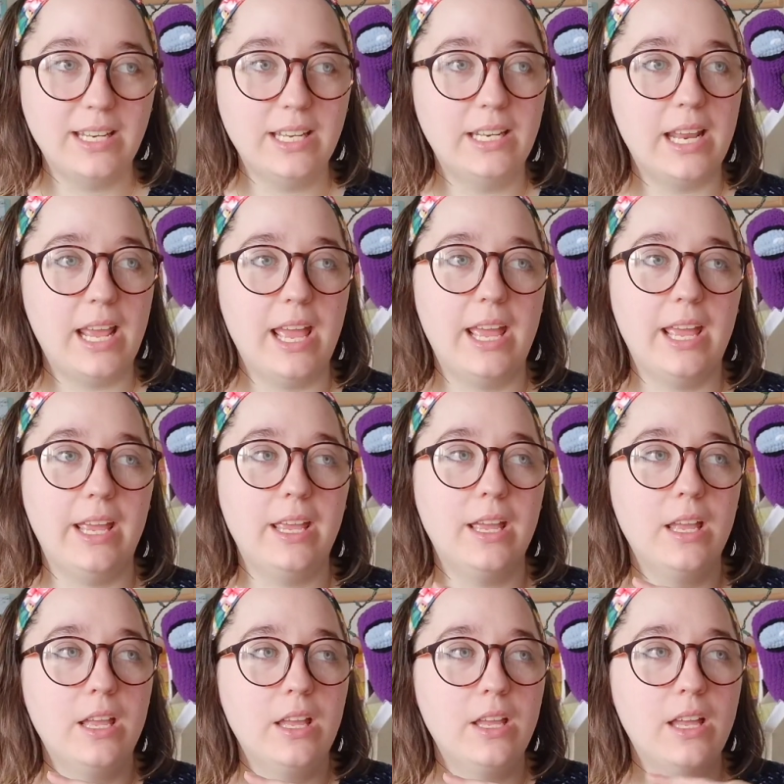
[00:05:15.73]
I did
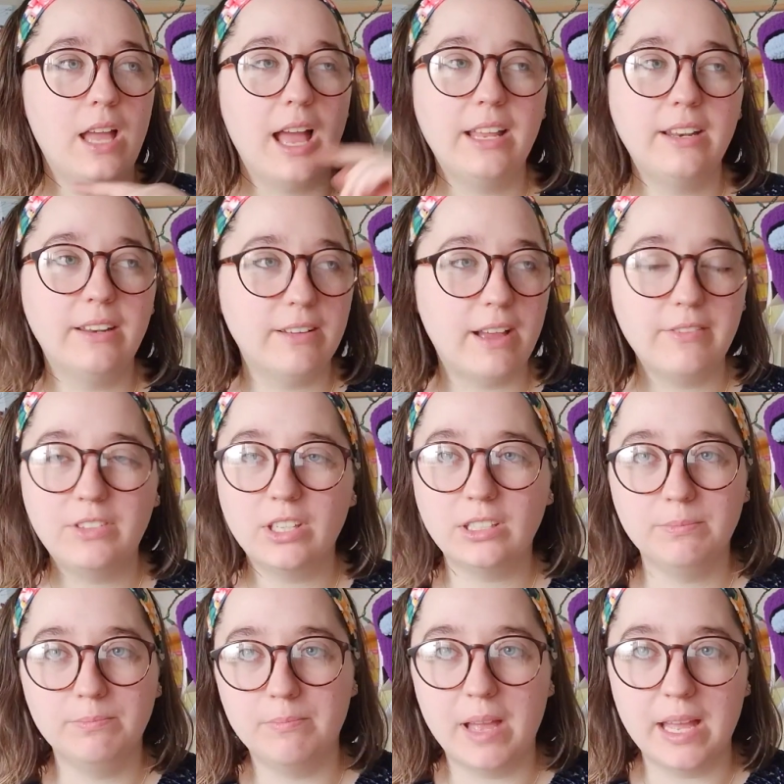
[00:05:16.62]
a, I, I've
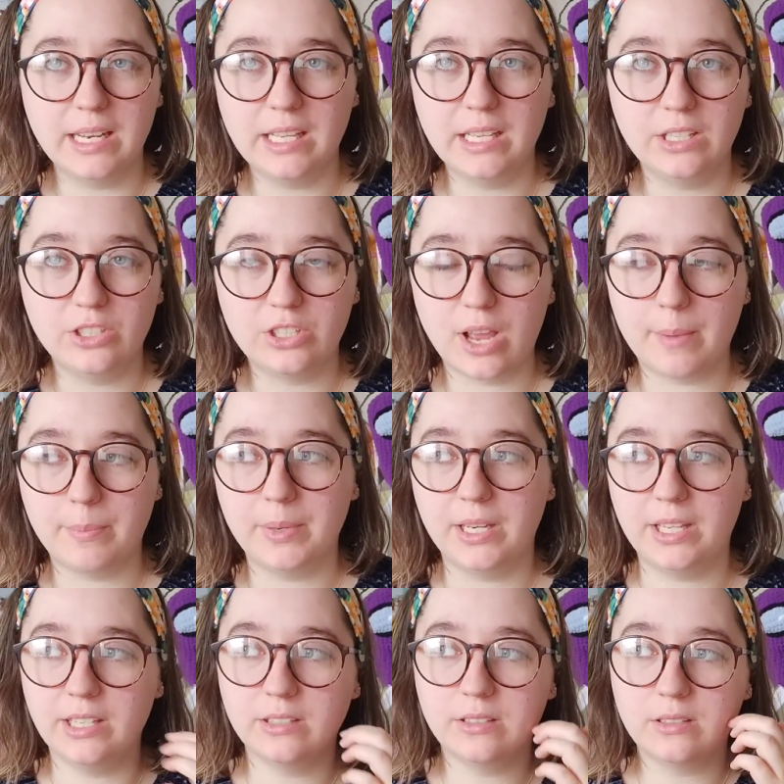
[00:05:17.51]
done many
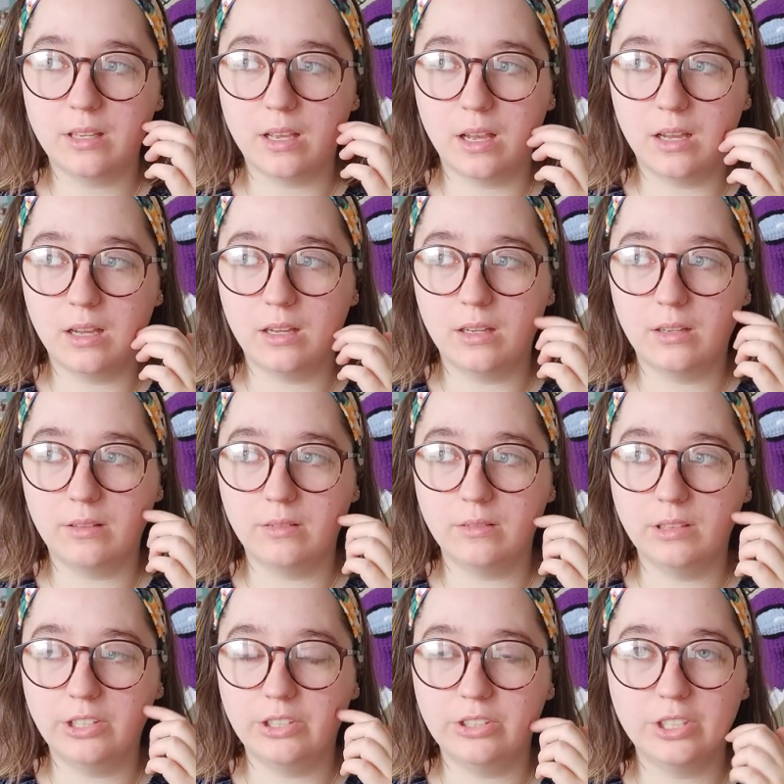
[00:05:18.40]
Japanese
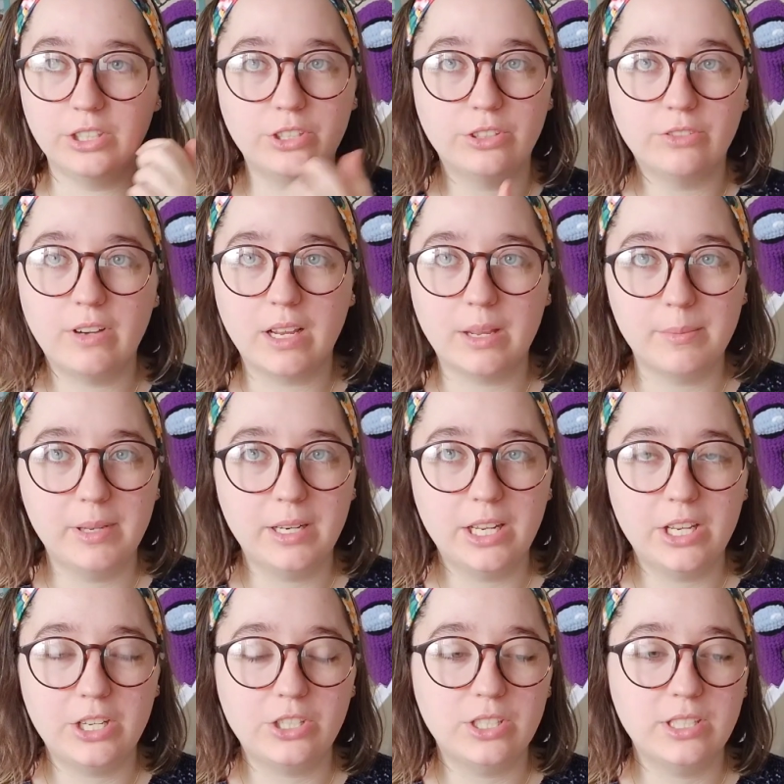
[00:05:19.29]
uh, literature
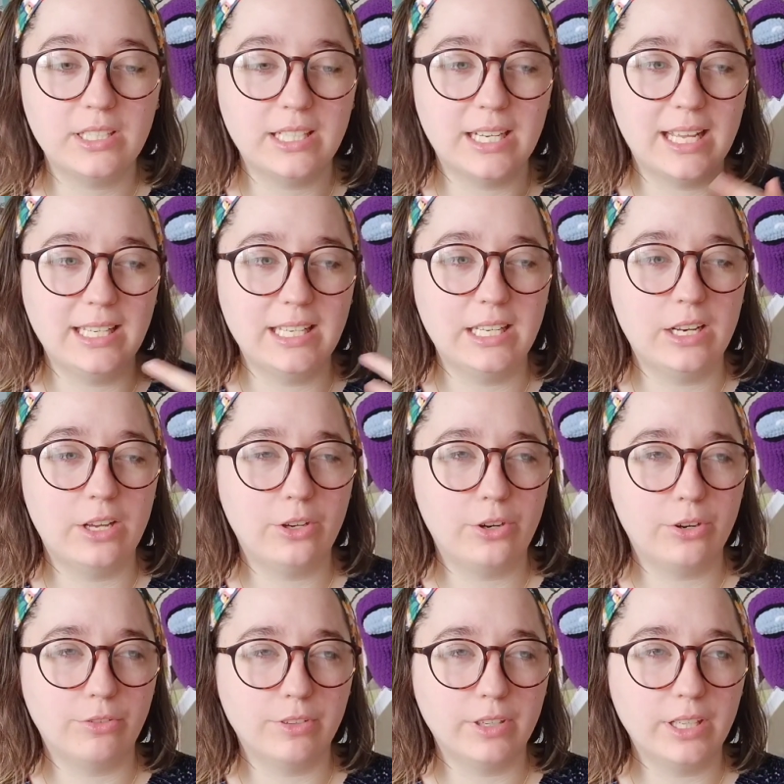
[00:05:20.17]
recommendations, and I did a
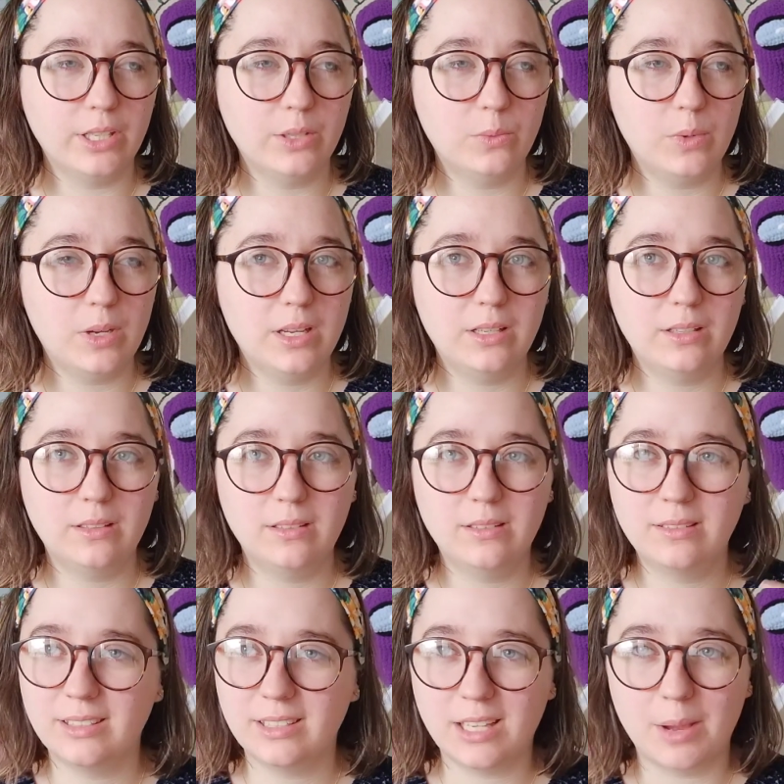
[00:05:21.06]
Korean one
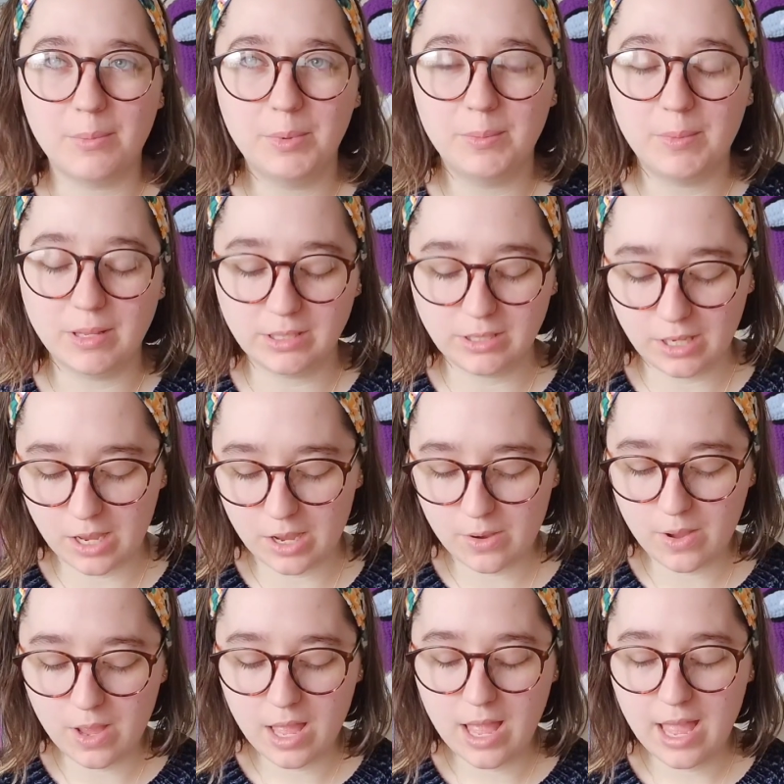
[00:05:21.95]
a couple months
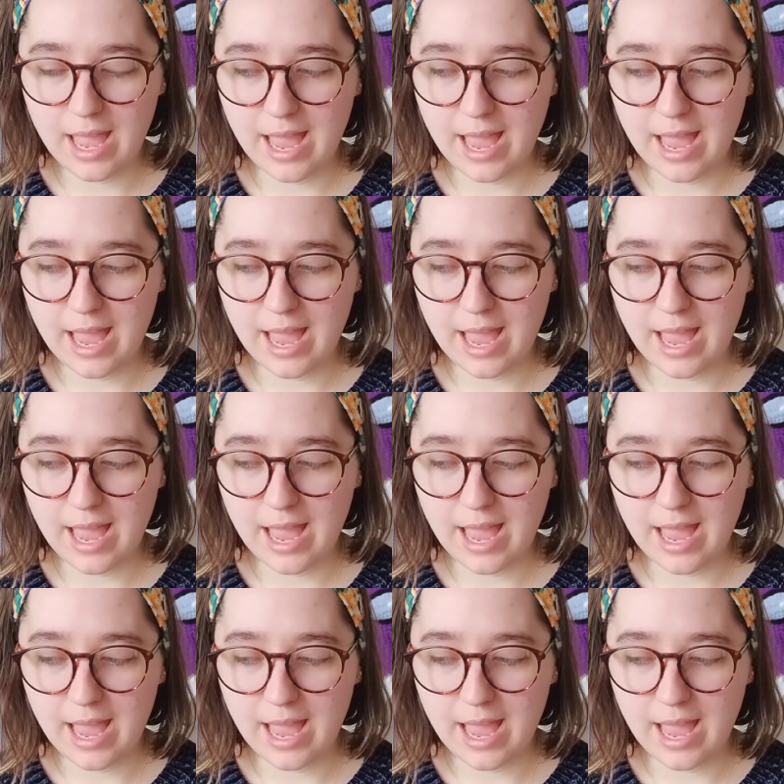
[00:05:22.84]
ago.